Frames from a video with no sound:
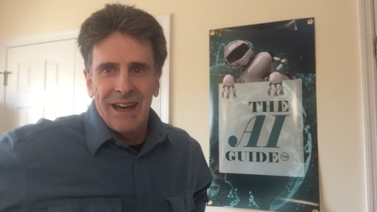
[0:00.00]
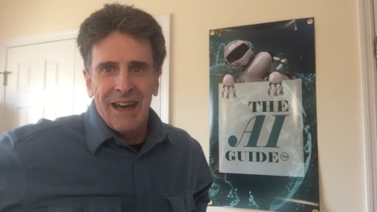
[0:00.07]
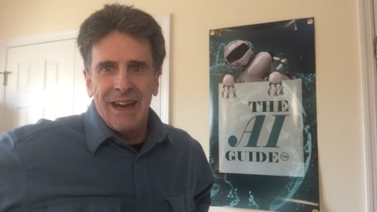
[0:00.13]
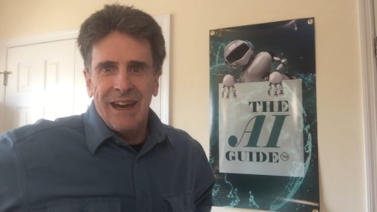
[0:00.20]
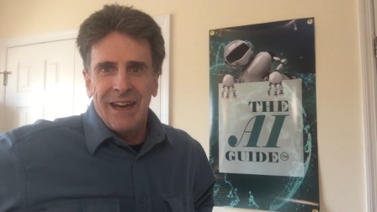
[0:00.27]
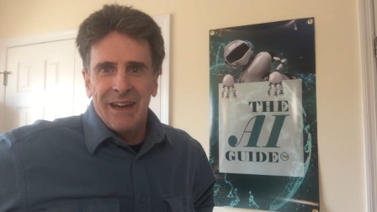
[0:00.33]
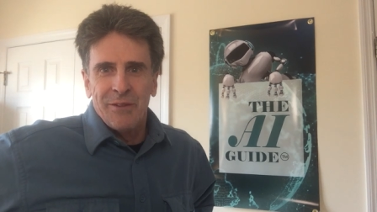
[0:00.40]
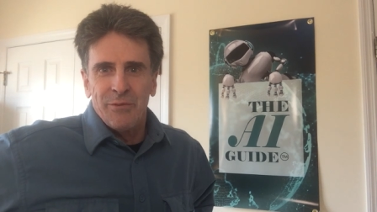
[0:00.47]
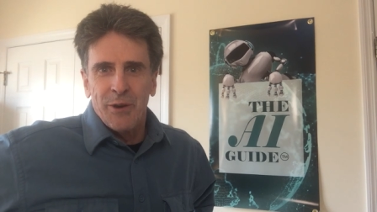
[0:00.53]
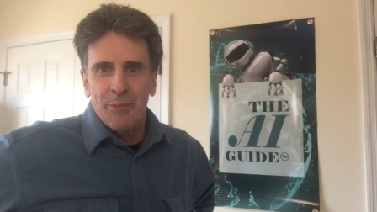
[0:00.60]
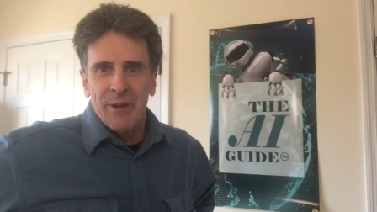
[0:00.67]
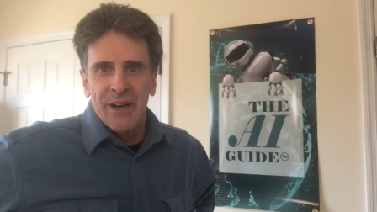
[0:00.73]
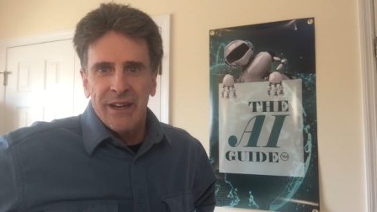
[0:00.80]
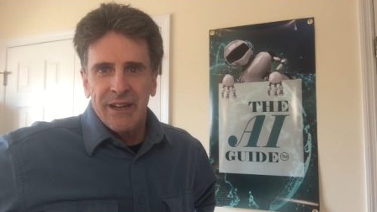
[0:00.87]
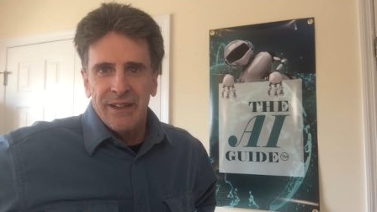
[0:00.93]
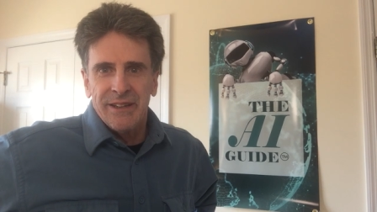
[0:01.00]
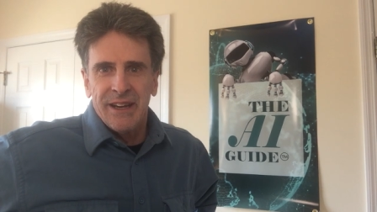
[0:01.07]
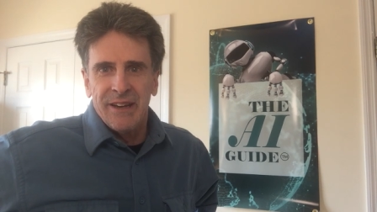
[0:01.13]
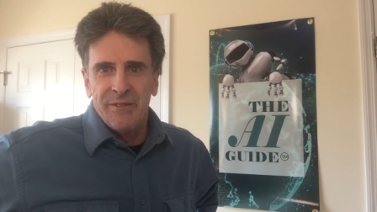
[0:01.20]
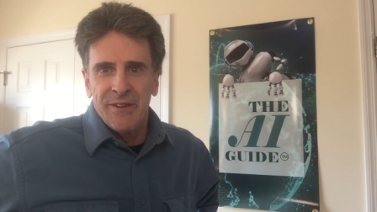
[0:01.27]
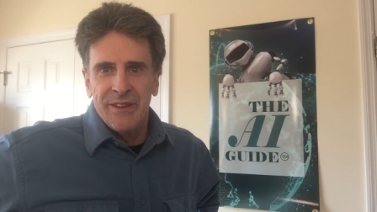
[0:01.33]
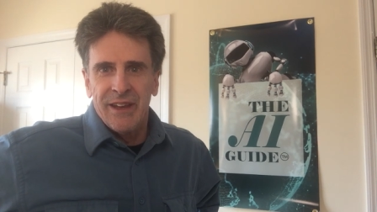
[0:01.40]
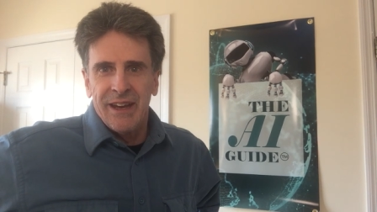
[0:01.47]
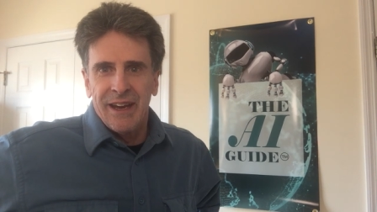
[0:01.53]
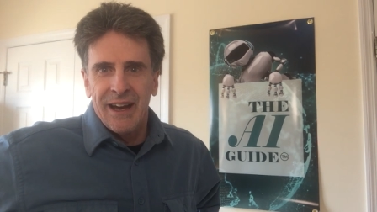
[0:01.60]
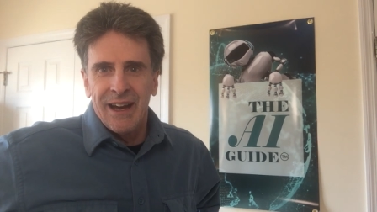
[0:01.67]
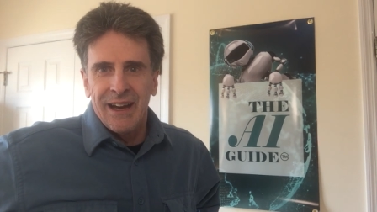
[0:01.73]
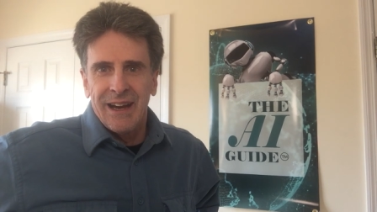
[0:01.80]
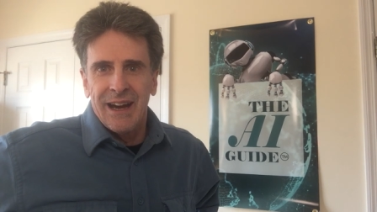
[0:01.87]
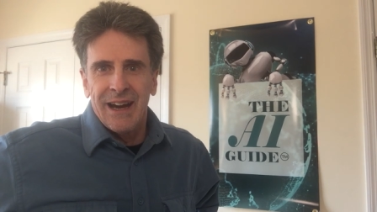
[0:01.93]
Hey everybody, David the
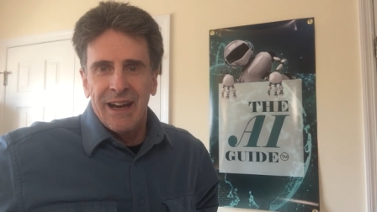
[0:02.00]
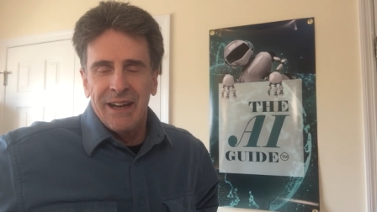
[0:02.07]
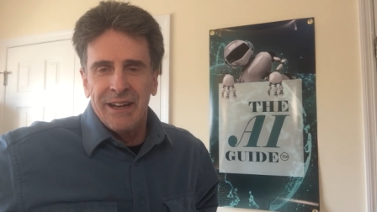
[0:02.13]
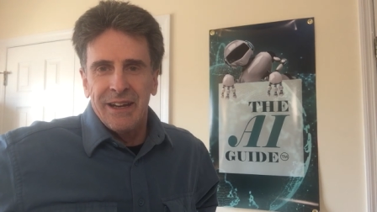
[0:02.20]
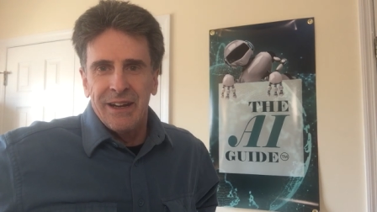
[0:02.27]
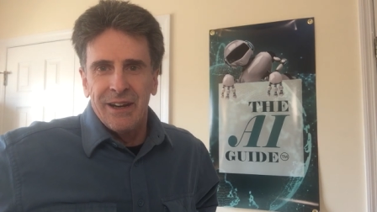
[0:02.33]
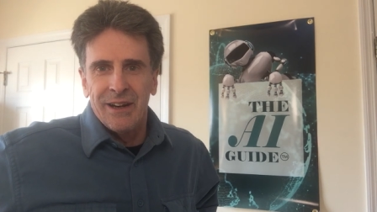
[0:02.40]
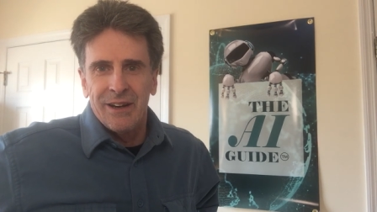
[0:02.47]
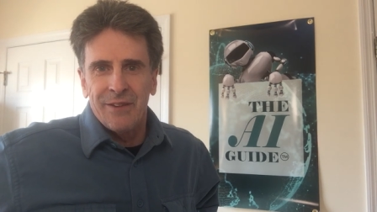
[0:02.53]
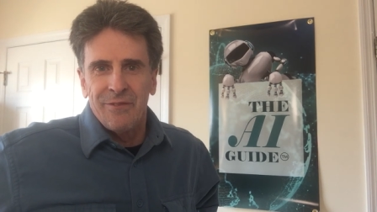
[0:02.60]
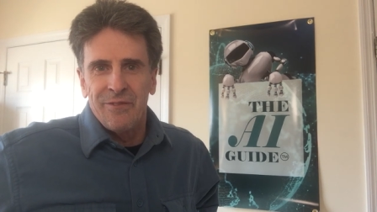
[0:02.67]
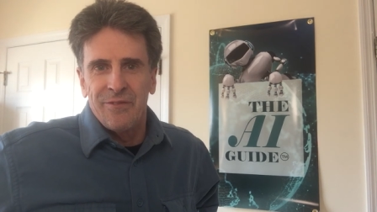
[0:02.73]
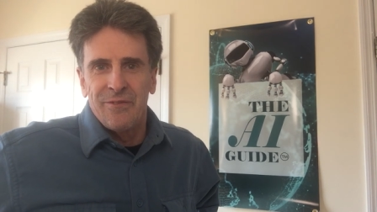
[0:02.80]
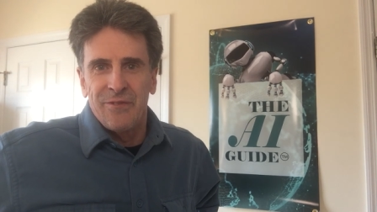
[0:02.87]
AI Guide here.